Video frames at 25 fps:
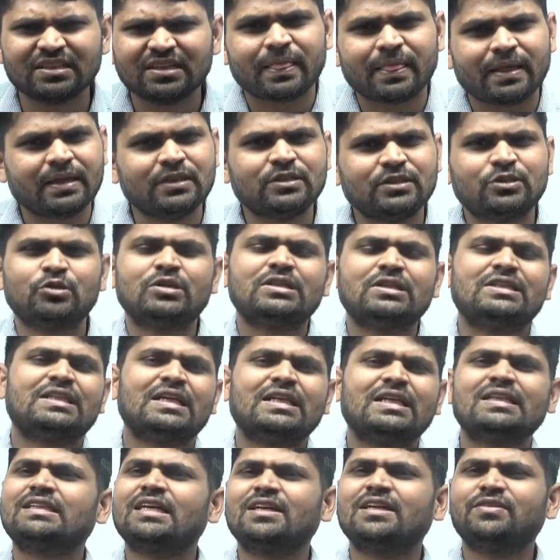in judicial
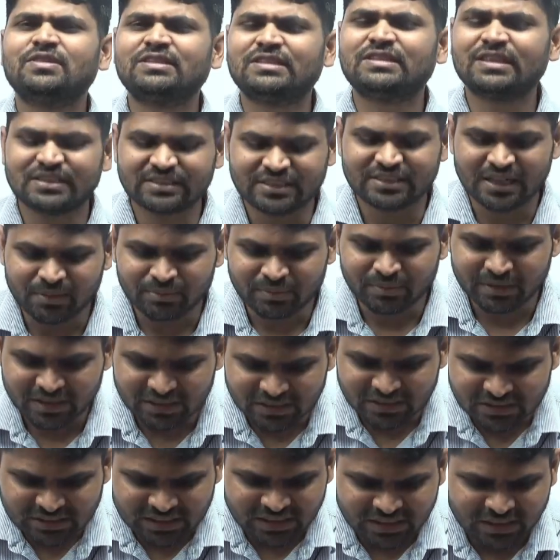service
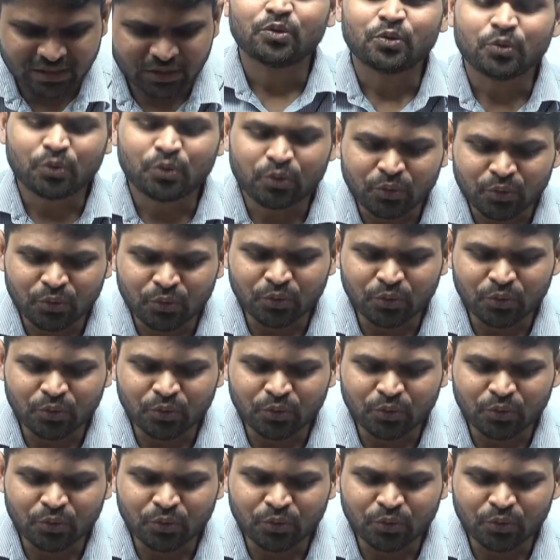examination. Who